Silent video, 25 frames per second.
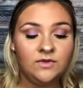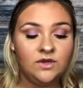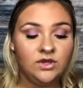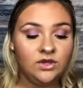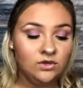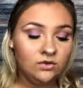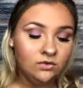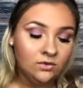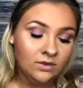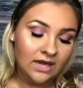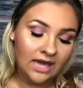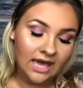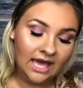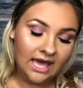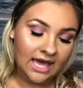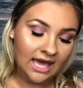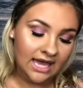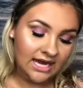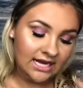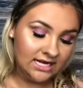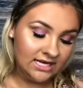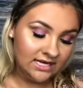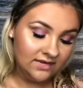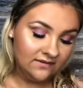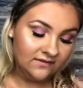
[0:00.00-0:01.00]
You get,
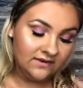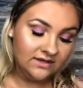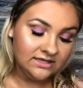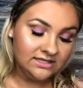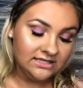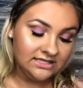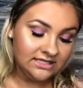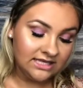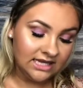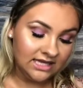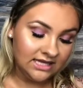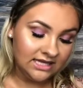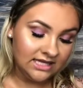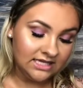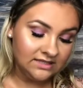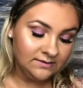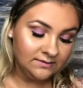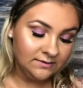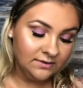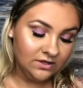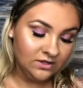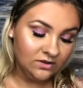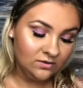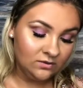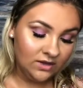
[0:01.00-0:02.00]
I didn't even say this,
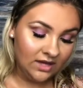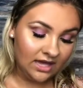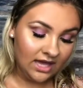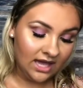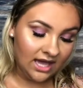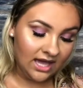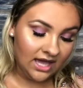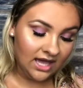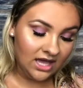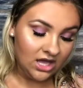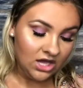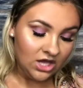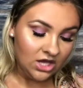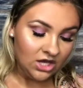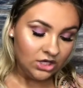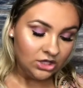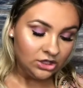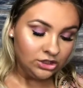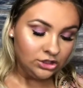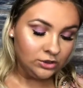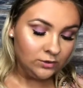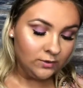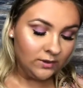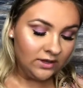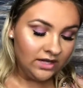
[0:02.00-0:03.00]
but you get
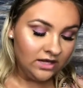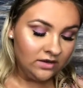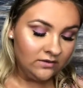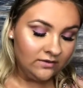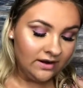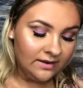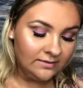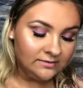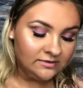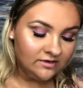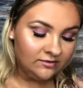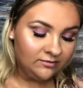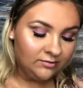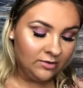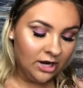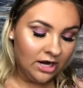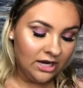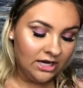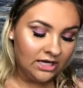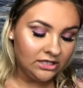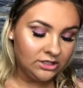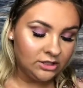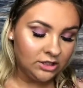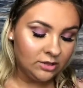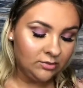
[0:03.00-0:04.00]
20 grams of
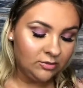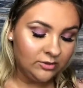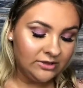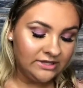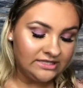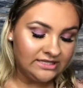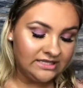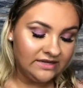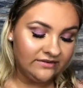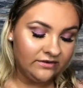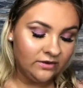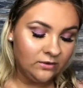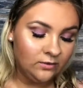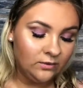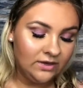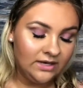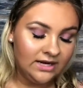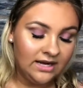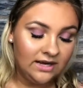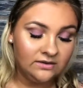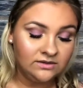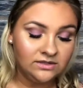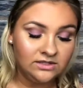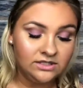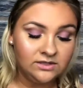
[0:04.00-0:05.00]
product, or 0.71
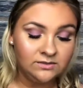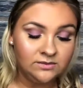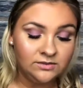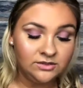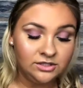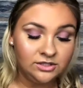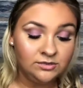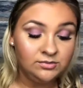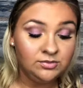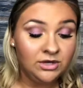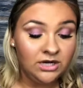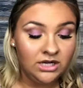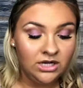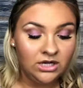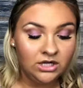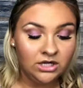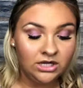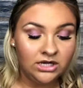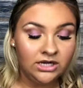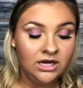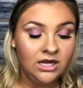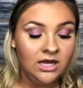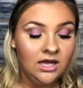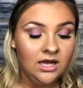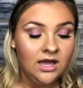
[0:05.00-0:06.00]
ounces, which is pretty
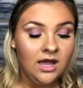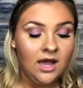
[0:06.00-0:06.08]
good.